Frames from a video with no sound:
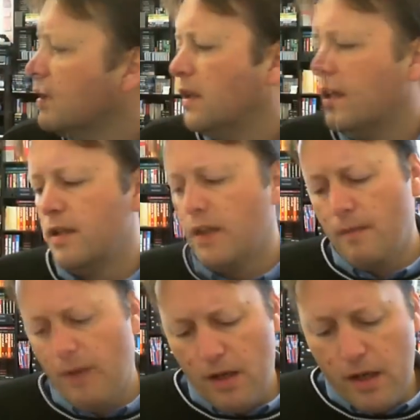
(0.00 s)
and
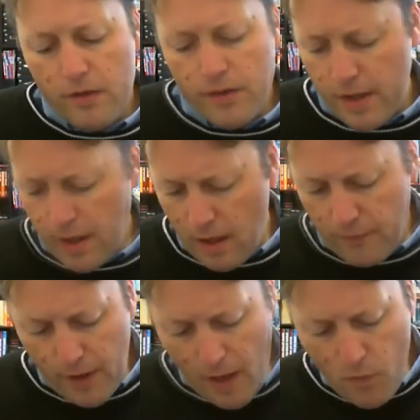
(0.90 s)
interesting enough,
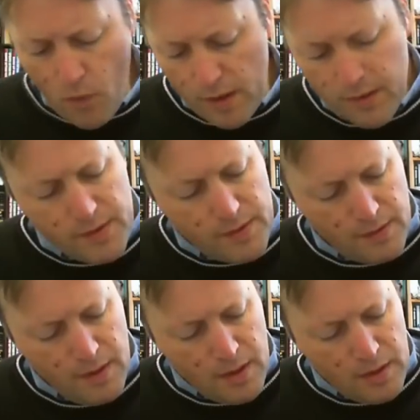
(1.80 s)
the other ones
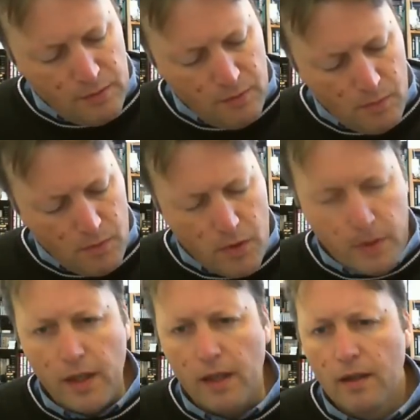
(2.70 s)
that were
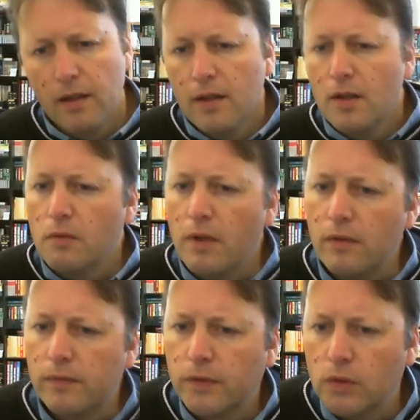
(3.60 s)
working went
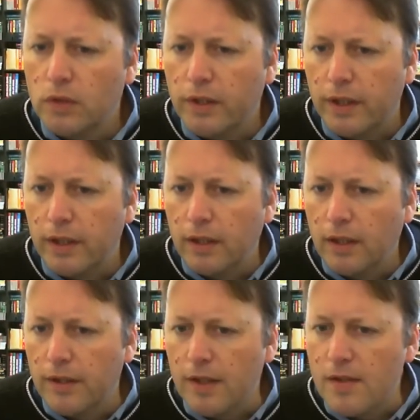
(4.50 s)
for,
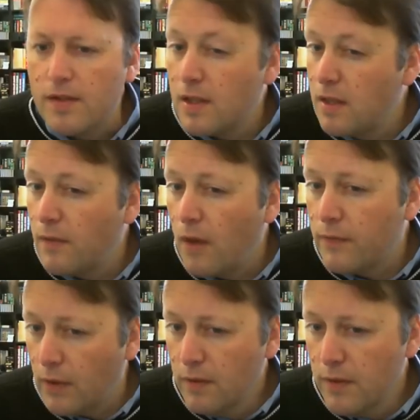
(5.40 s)
I think,
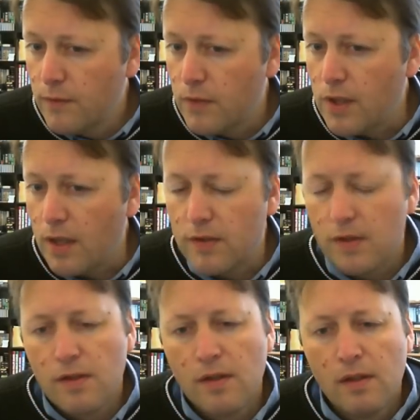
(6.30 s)
$65 for
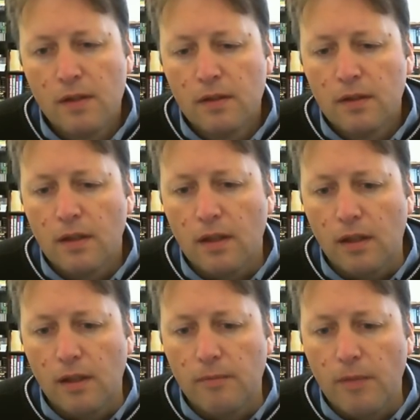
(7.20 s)
just
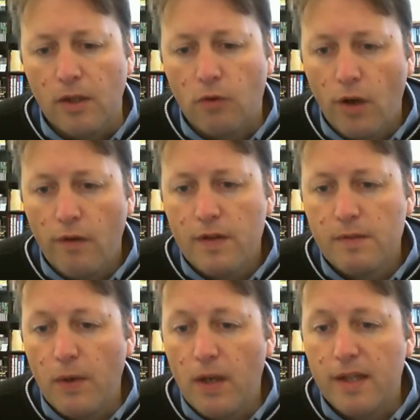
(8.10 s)
an Aquarius
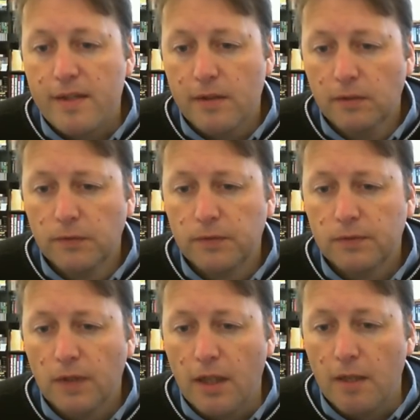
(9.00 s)
by itself.
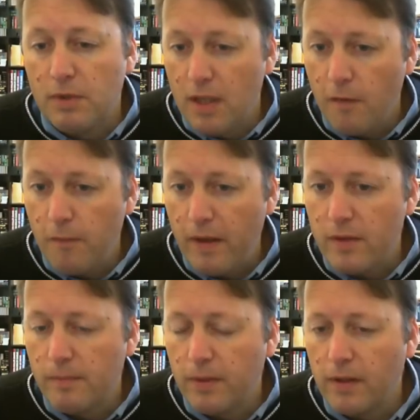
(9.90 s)
Did have power
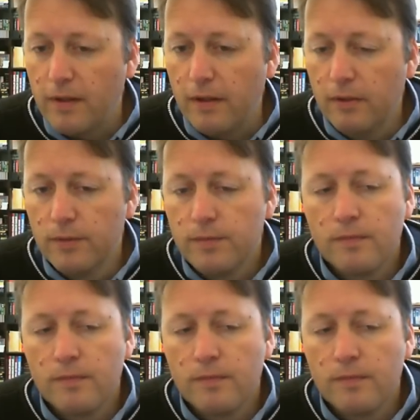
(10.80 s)
supply though.